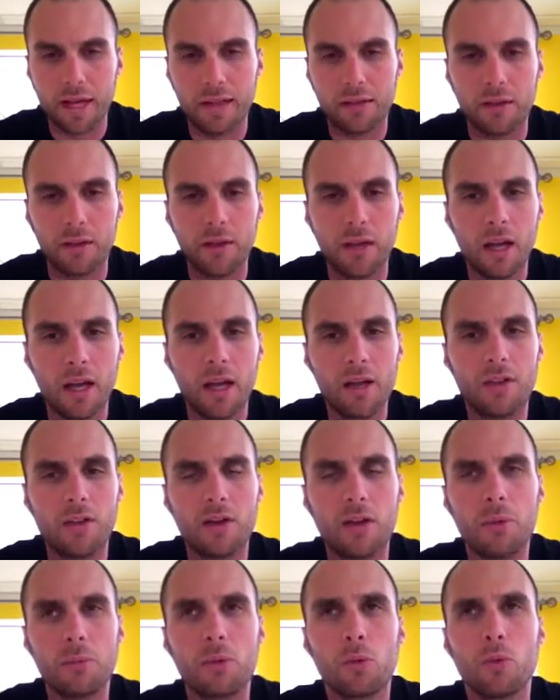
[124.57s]
And the
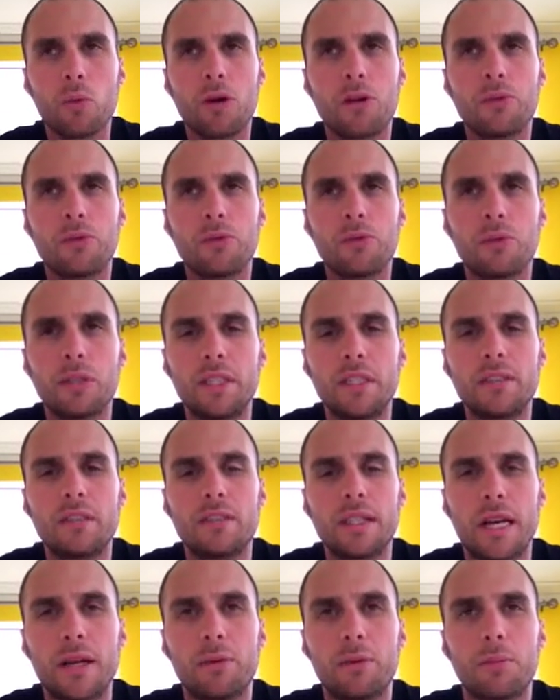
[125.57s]
number one
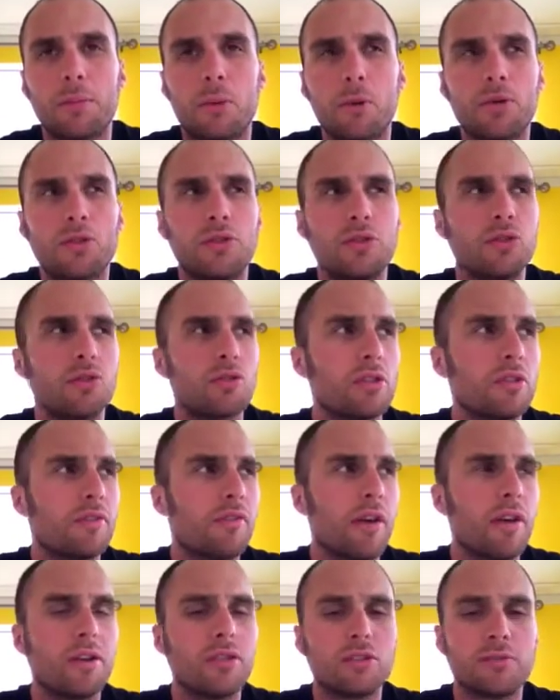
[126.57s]
reason that reports usually
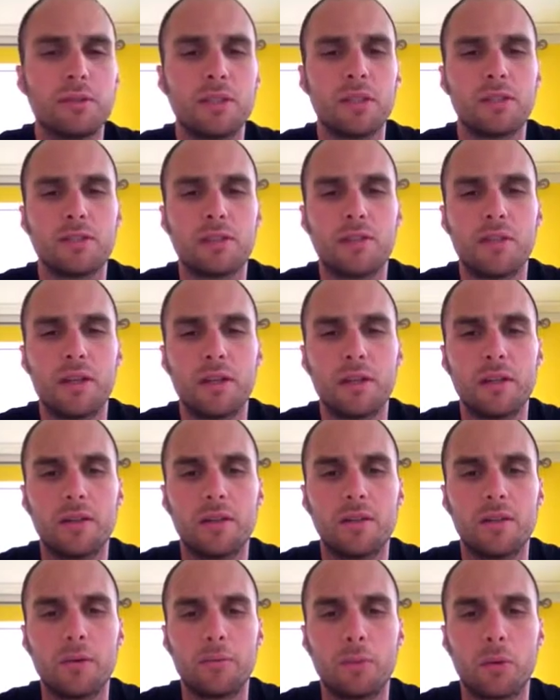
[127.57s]
fail is because of
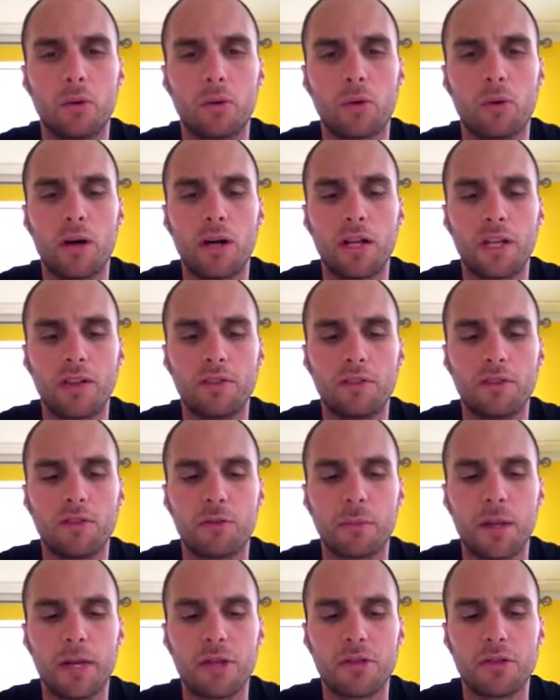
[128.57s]
the poor quality of
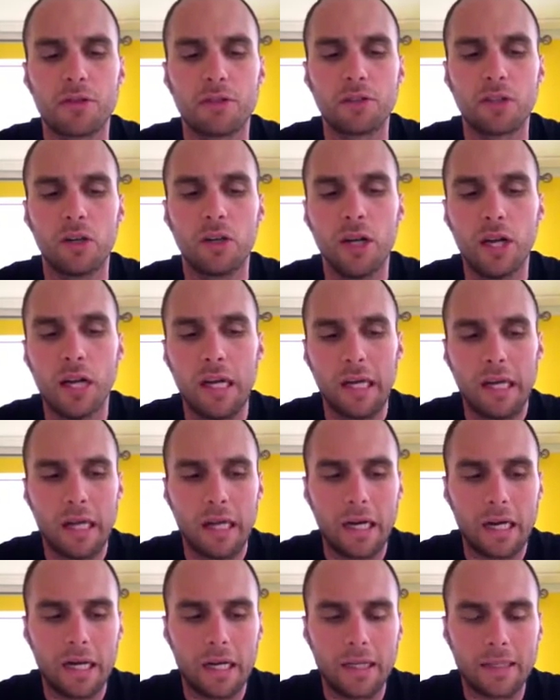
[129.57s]
information. So
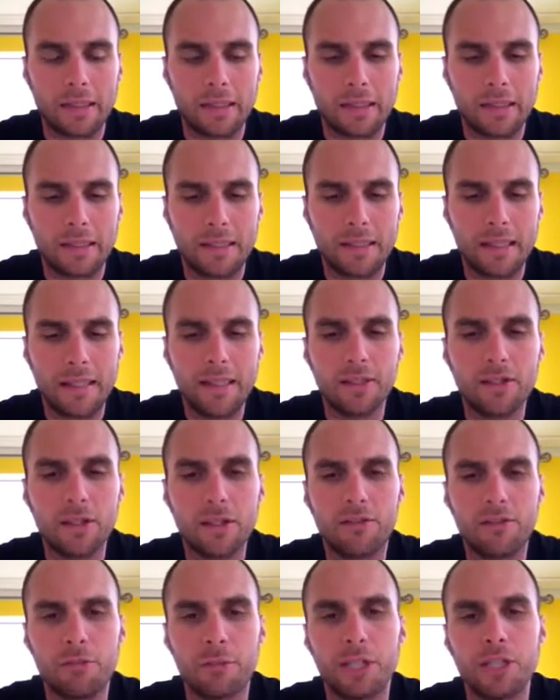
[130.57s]
getting good
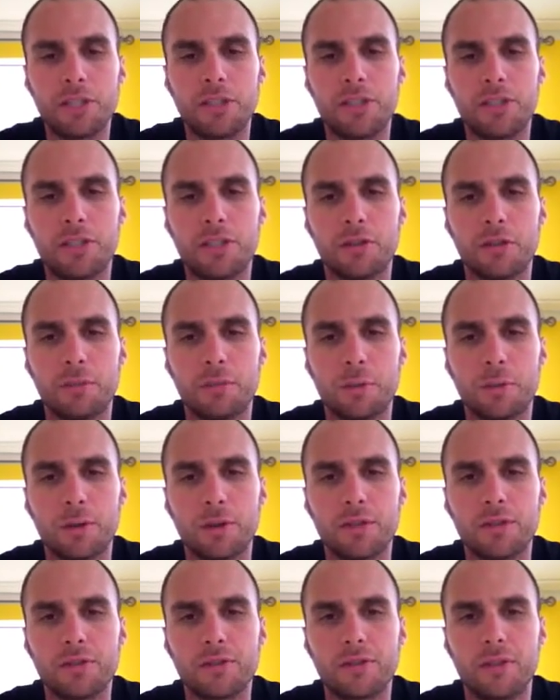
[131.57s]
information into your
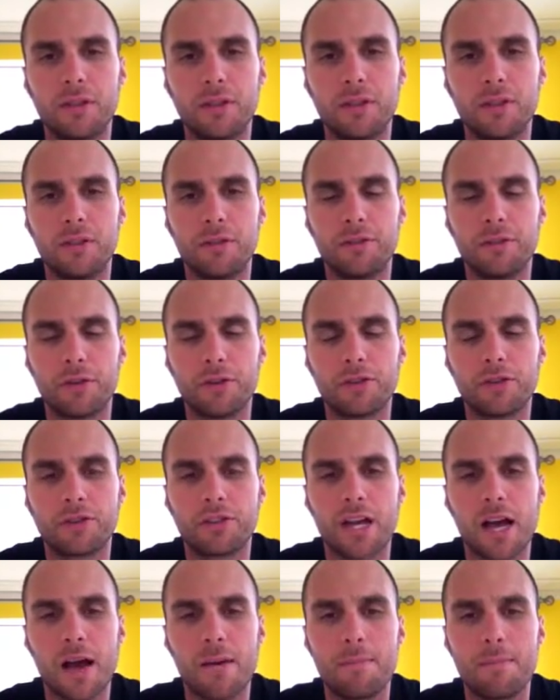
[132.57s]
report is the first
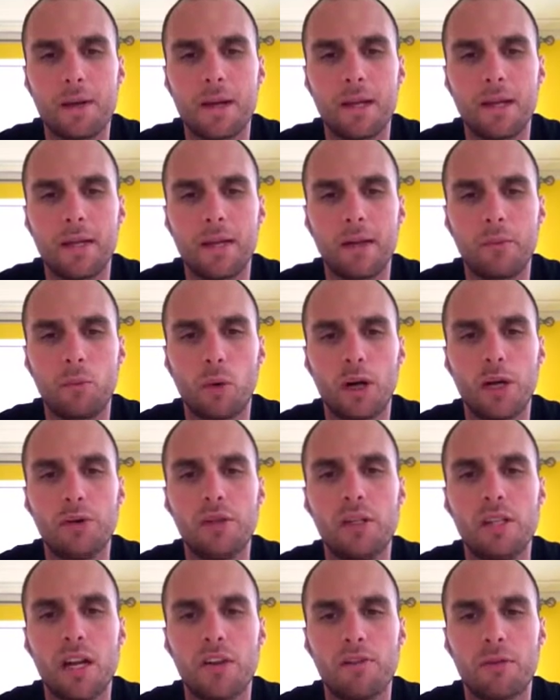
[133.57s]
step, and where you
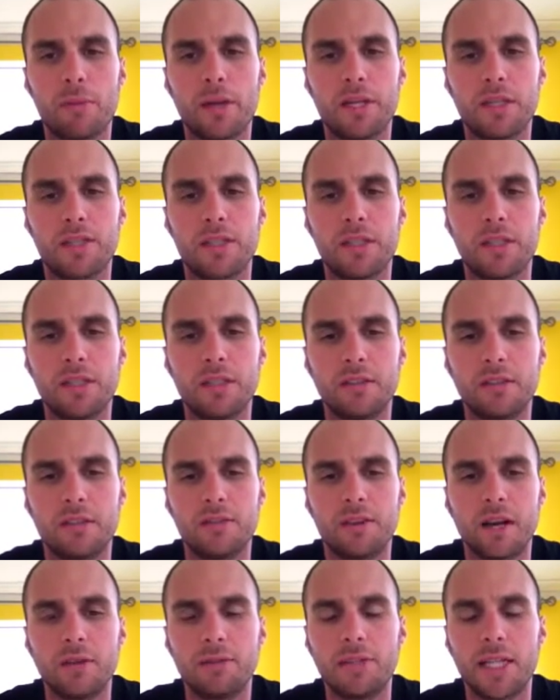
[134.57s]
get that information is the
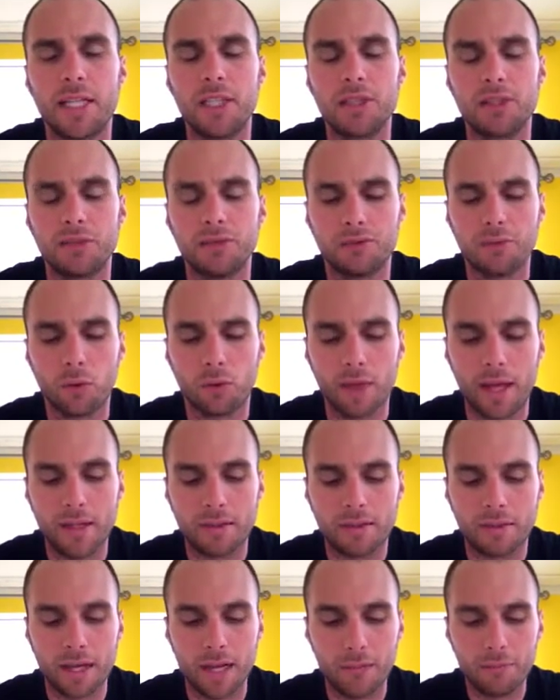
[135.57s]
foundation for that
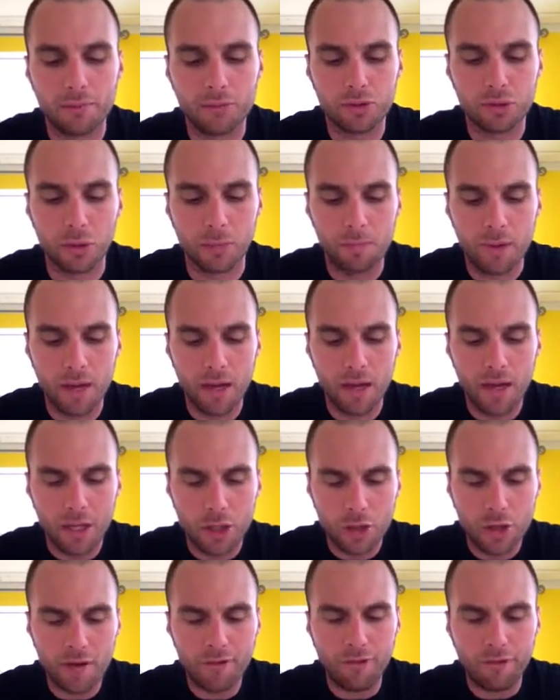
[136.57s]
step. So
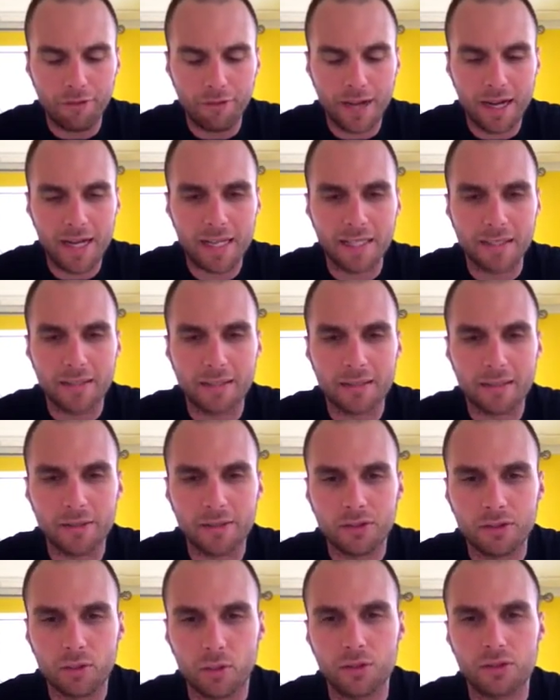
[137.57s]
you have to find
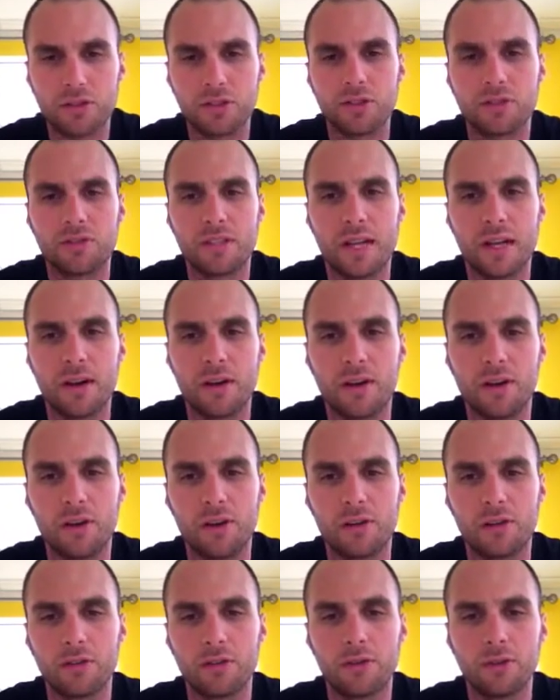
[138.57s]
sources that
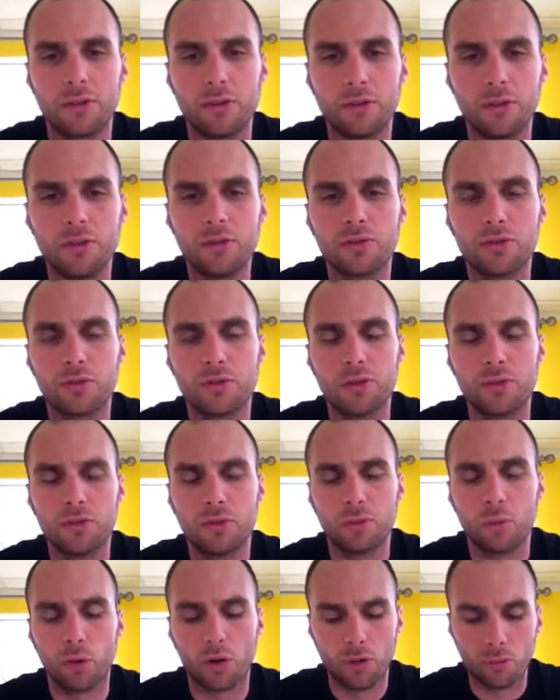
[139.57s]
are useful
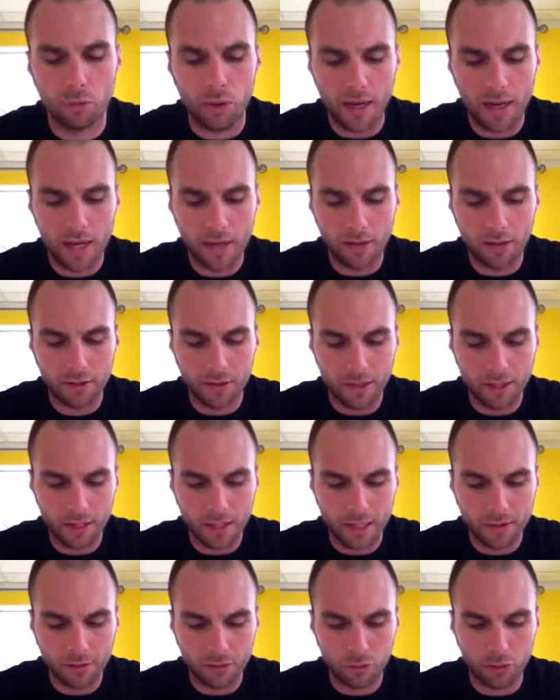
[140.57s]
and worthwhile
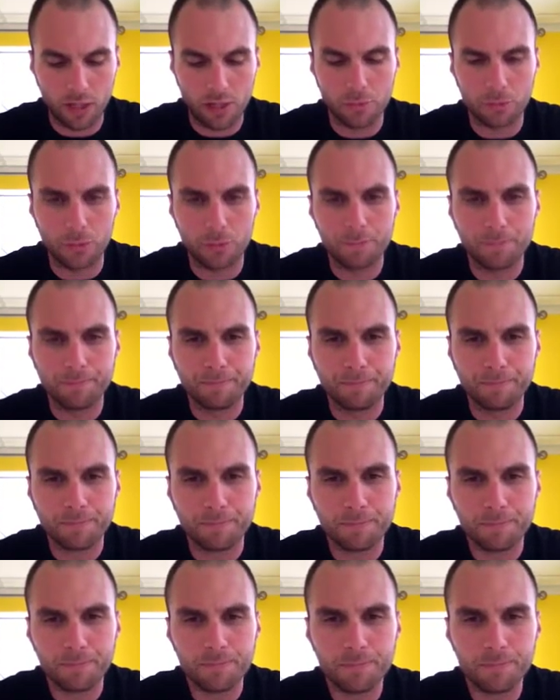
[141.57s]
and credible.
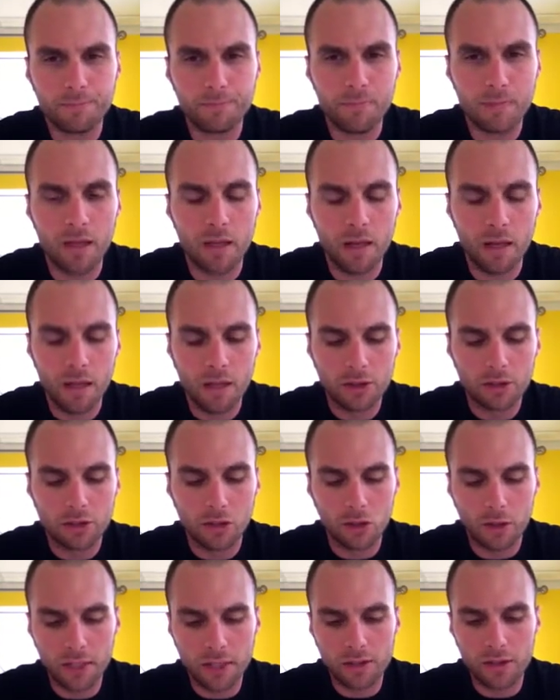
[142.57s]

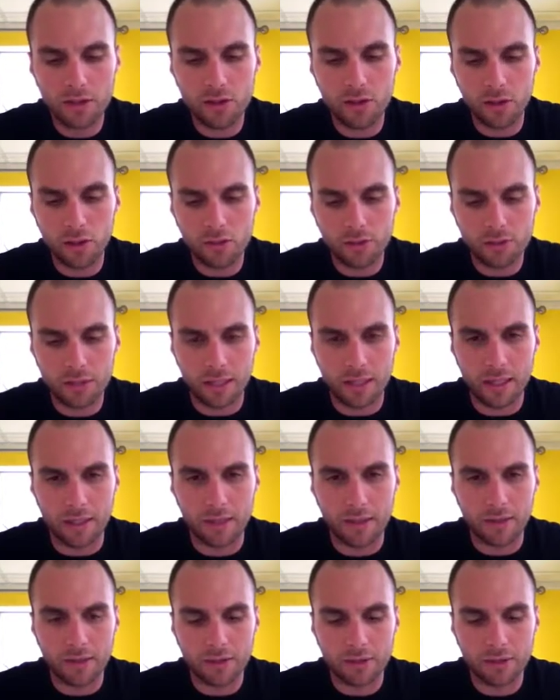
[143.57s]
So in the notes,
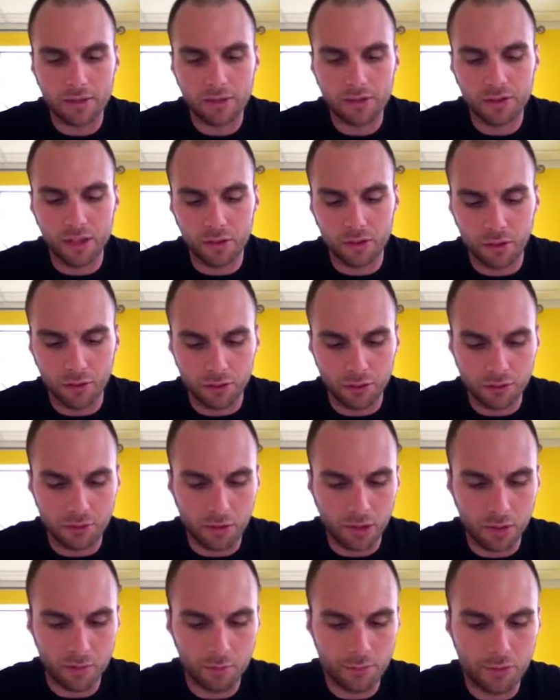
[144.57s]
you'll see that there
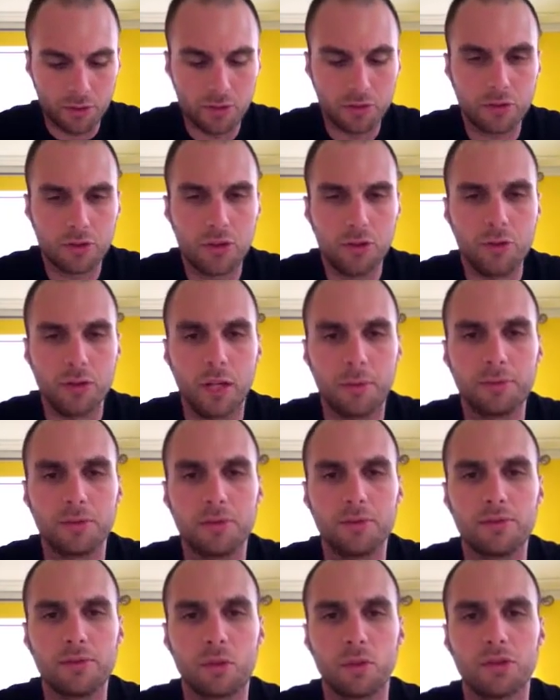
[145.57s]
are two types
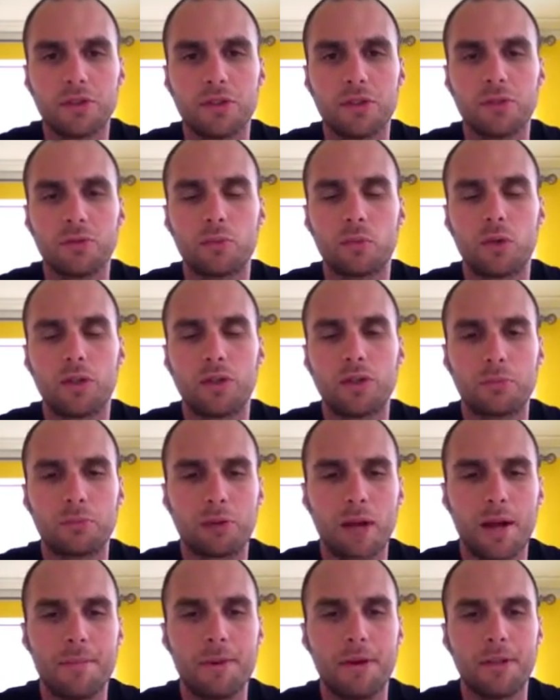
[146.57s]
of sources. One is a
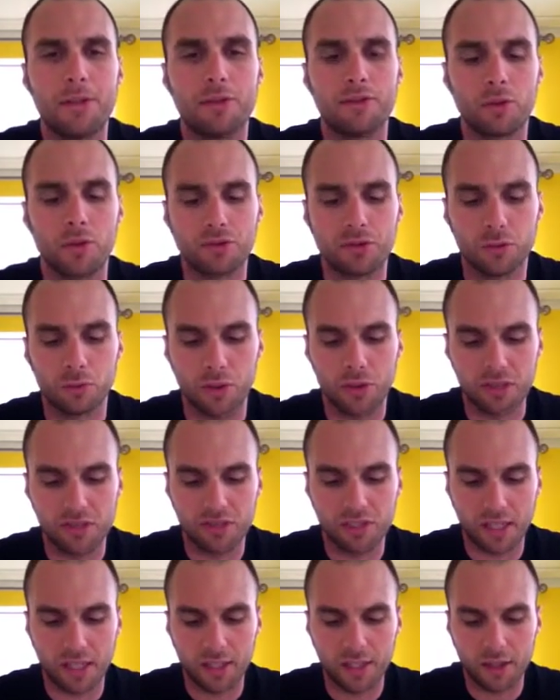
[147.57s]
primary source and one is a
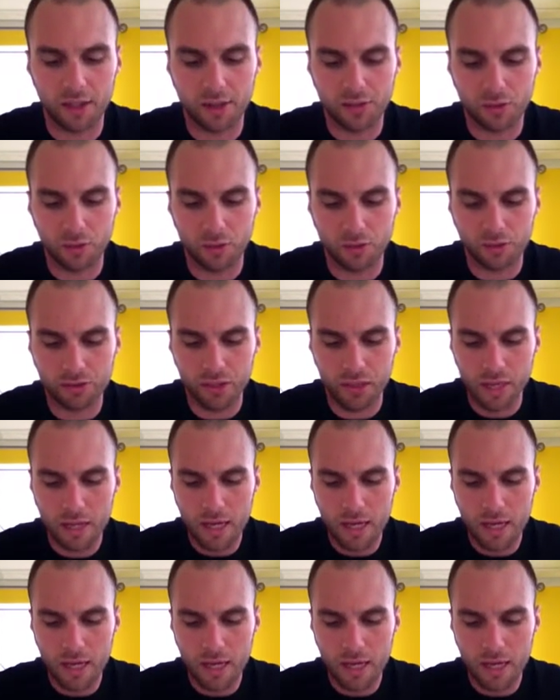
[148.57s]
secondary source.